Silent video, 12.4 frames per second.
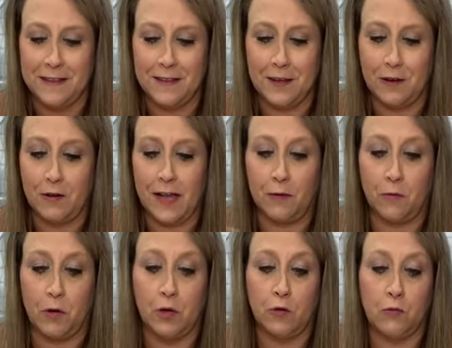they're like
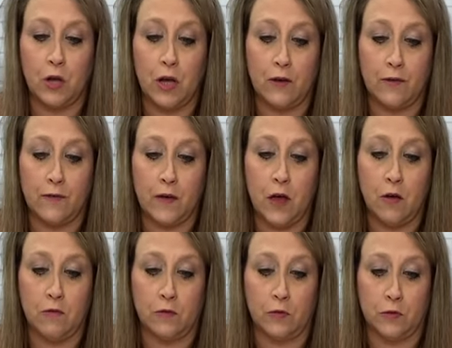real rough
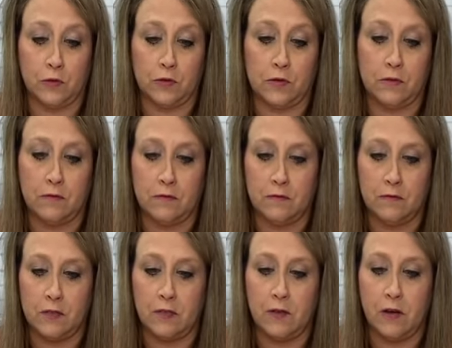ovals
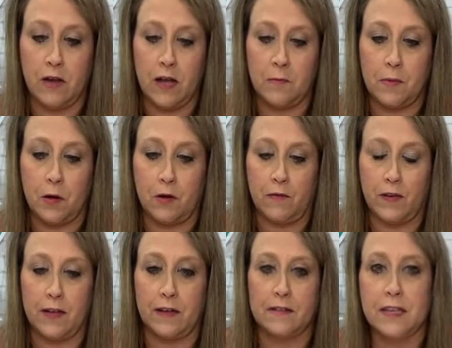so they're not
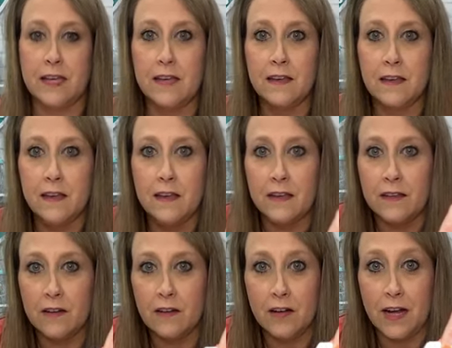perfect see
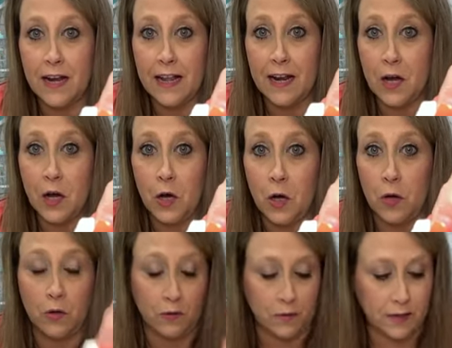they're not at
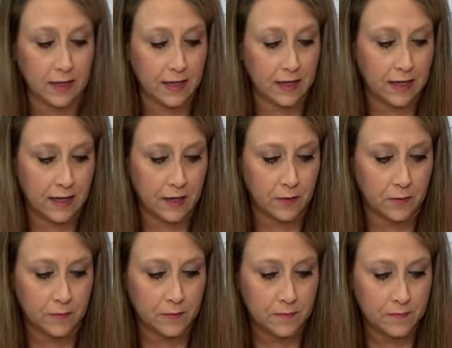all you
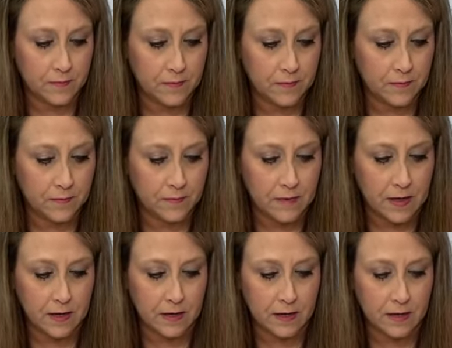know
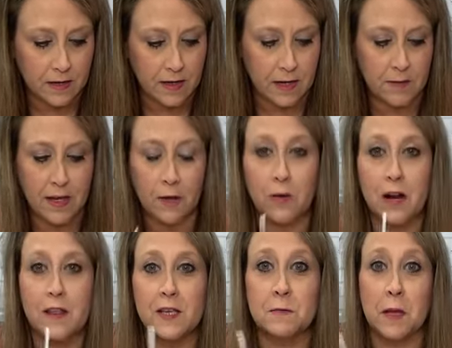I'm not
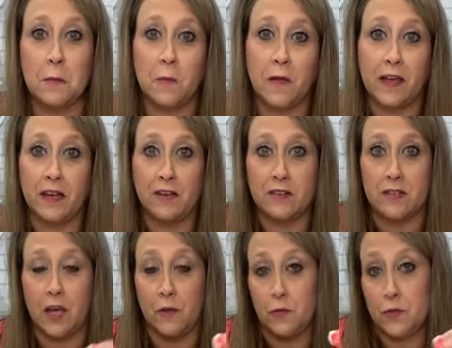one of those people that can just
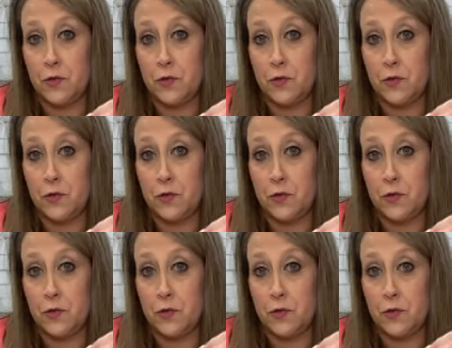go